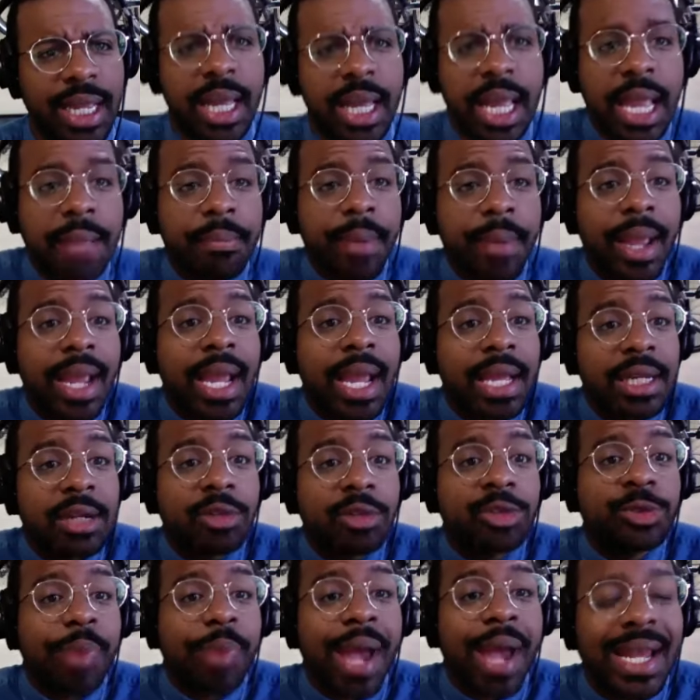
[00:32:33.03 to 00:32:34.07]
It, it may and
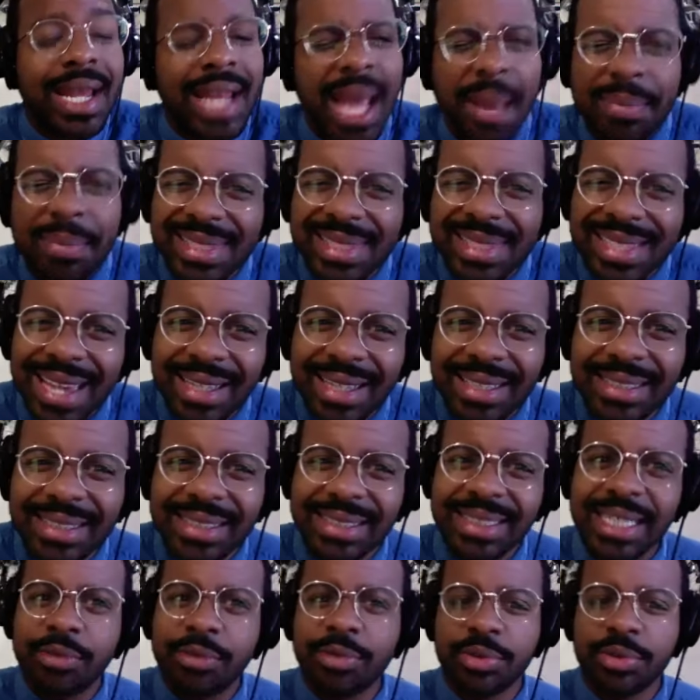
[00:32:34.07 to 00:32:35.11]
those bad habits kind of
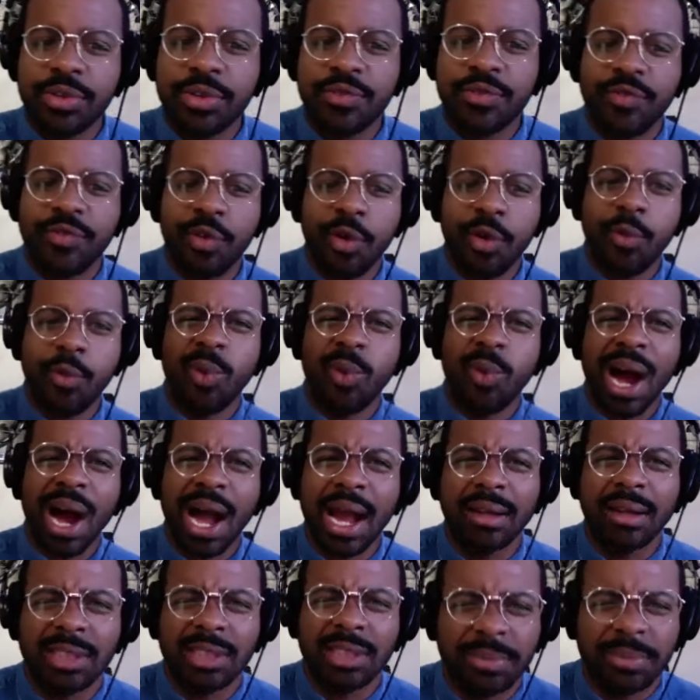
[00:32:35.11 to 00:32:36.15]
stick with you for a
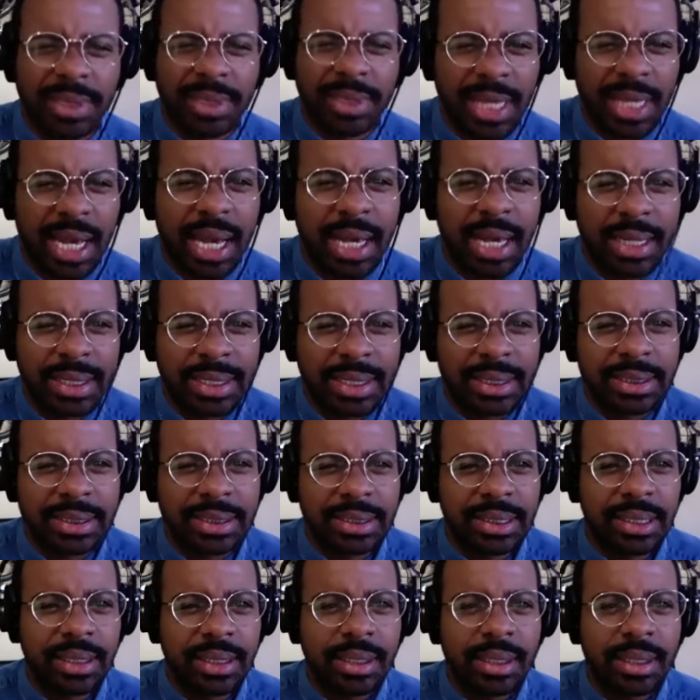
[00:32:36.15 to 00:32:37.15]
while, to be honest.